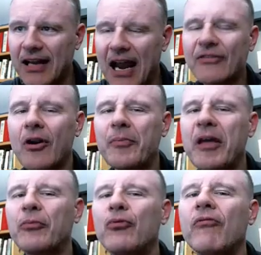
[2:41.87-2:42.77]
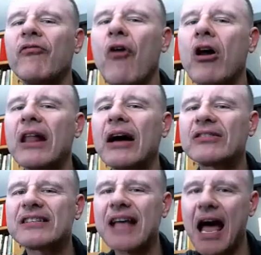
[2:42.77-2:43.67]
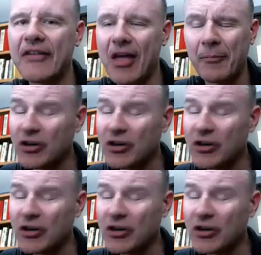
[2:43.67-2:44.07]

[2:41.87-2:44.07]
and there are people who fall outside that.